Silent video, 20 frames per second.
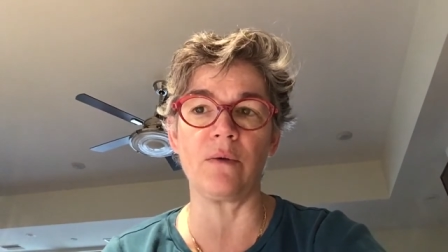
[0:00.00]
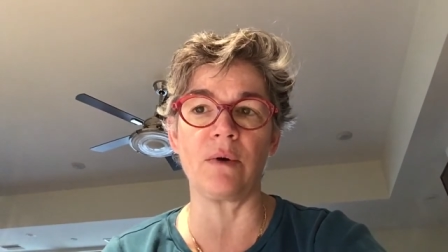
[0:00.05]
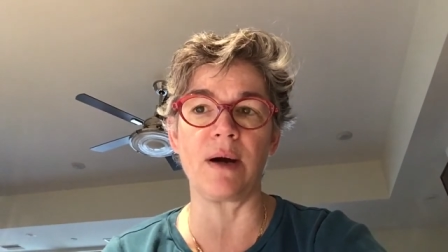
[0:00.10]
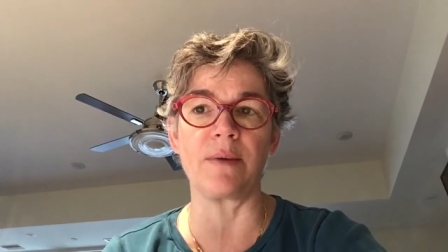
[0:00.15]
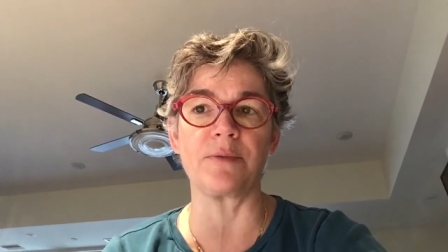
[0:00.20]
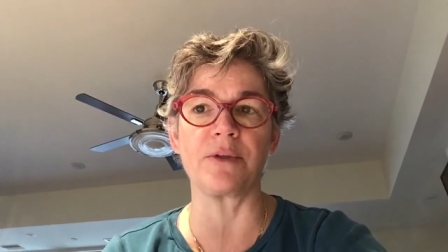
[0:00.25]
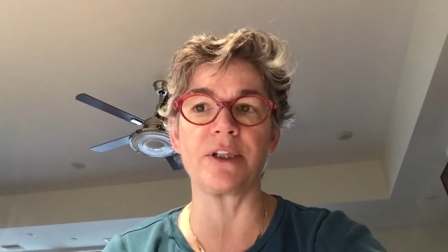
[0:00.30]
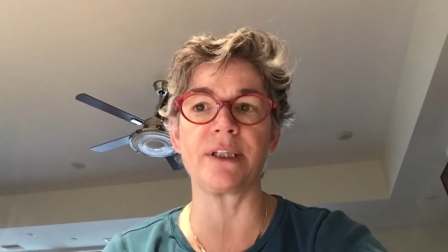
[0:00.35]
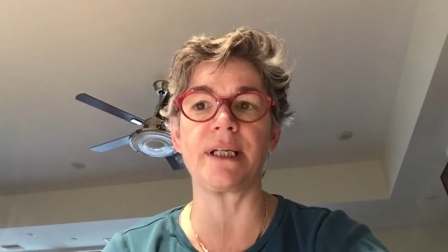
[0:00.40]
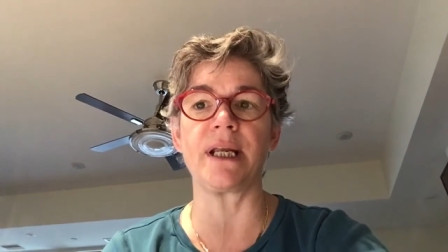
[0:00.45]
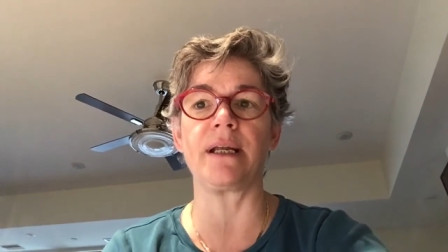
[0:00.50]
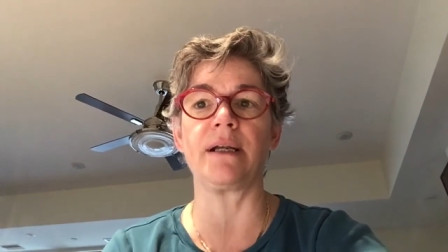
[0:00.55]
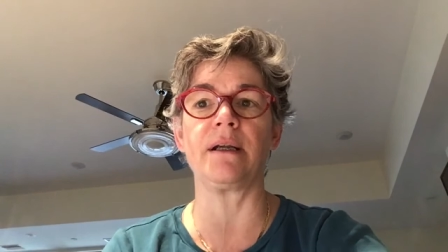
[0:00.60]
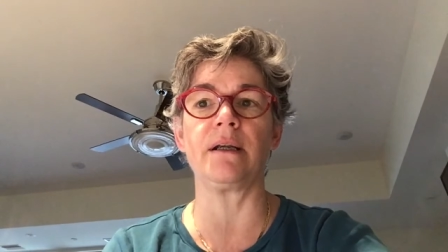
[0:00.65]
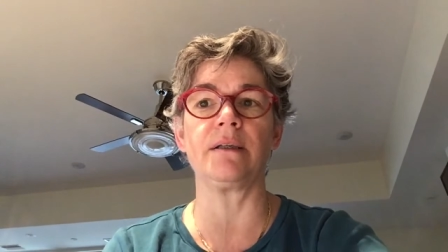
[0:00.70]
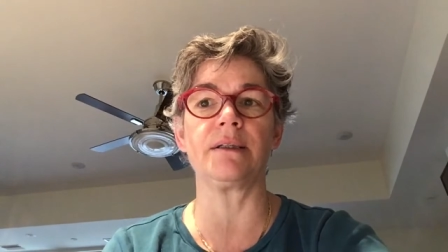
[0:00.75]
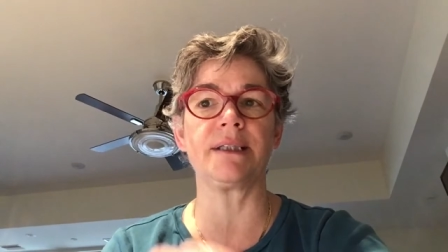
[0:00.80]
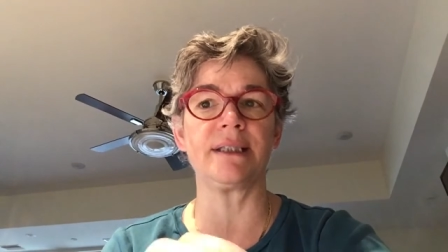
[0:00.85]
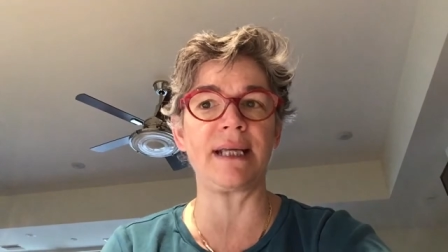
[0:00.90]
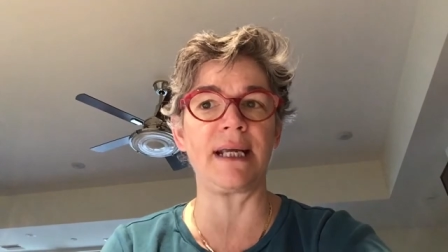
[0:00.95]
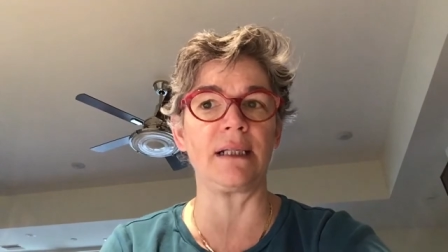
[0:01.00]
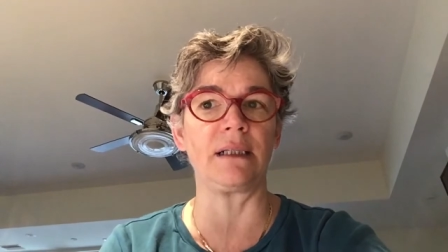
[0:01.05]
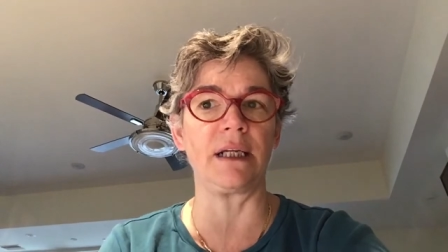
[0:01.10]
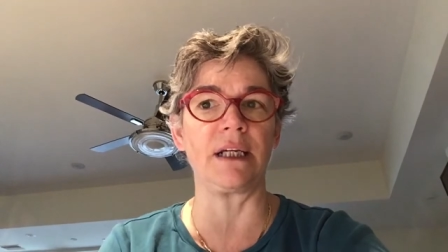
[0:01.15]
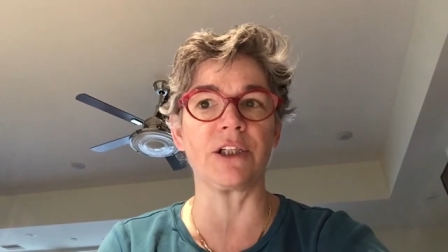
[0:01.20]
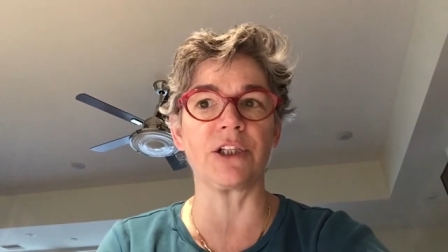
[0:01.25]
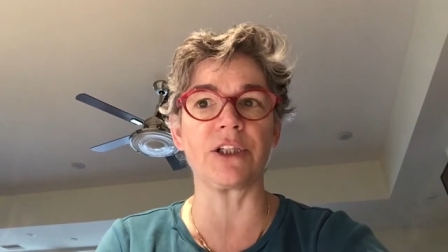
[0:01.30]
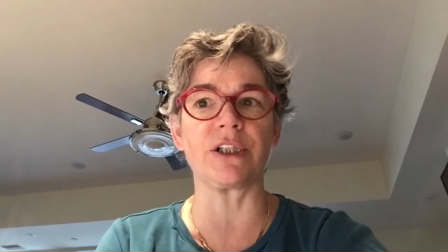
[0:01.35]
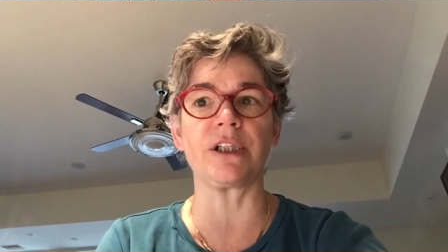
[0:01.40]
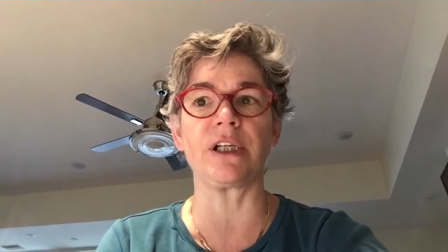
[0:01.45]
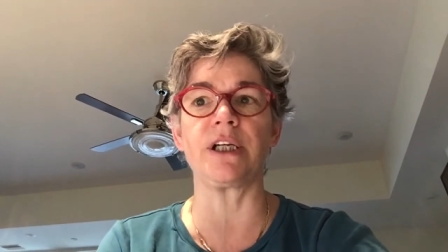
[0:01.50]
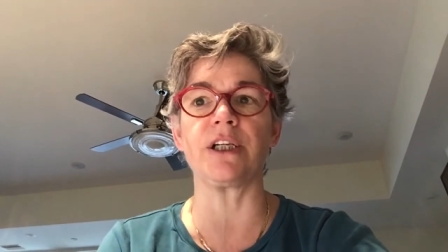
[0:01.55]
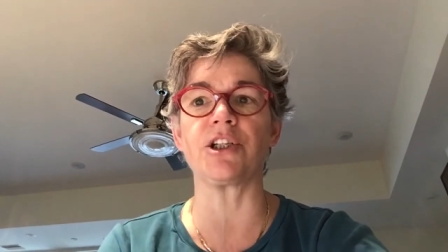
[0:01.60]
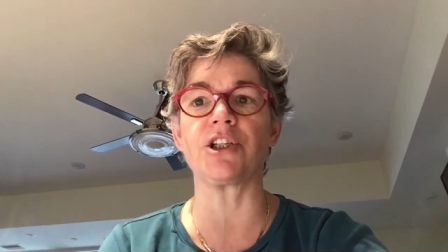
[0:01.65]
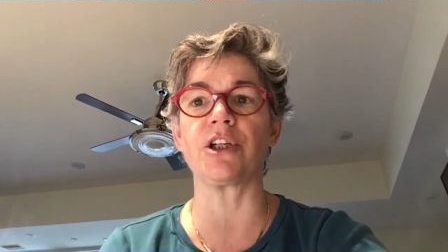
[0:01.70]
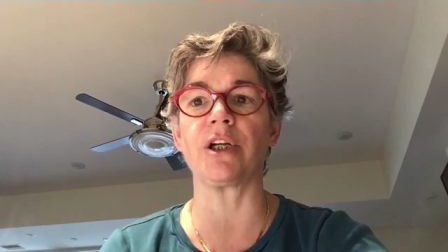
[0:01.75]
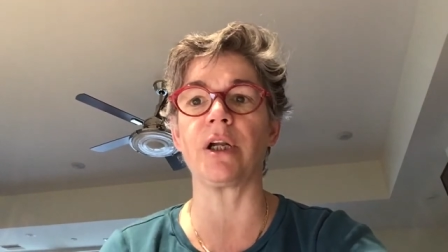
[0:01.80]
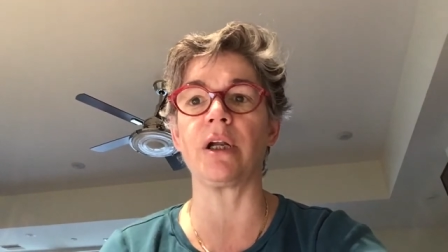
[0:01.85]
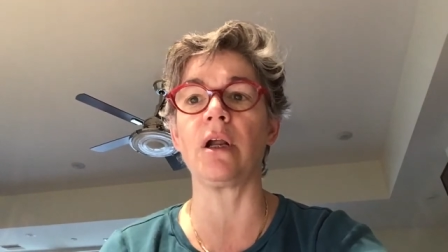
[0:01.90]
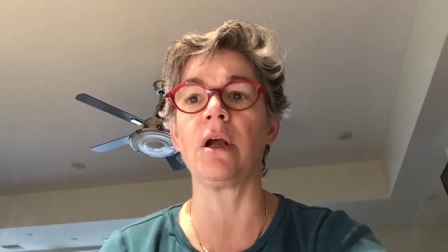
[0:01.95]

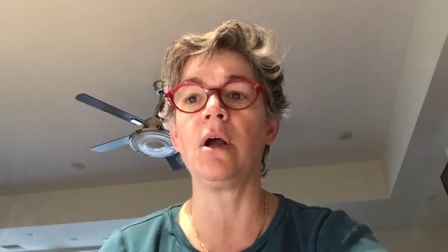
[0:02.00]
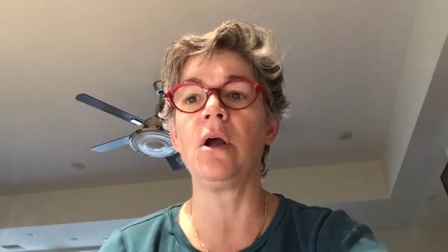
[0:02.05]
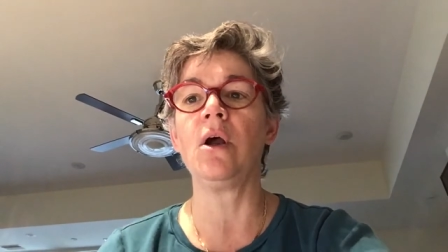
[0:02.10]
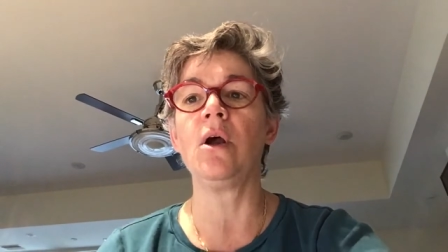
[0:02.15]
legislation,